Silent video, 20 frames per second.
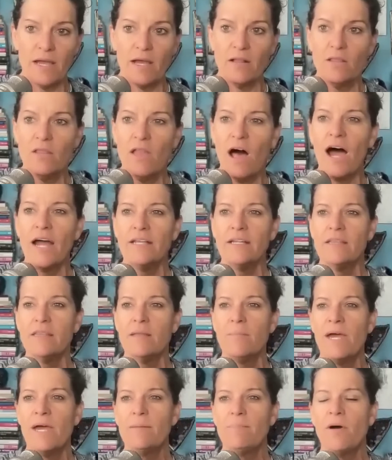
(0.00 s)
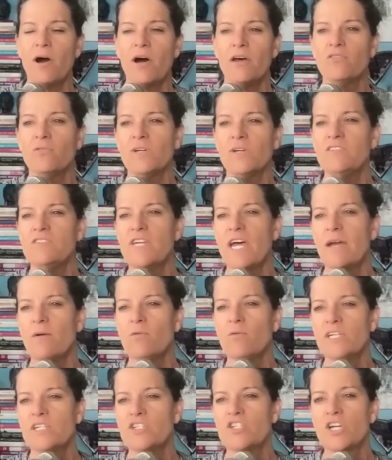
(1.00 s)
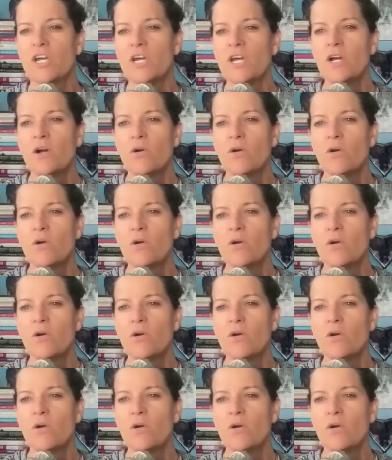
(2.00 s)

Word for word: a, lot in the menopause reset, which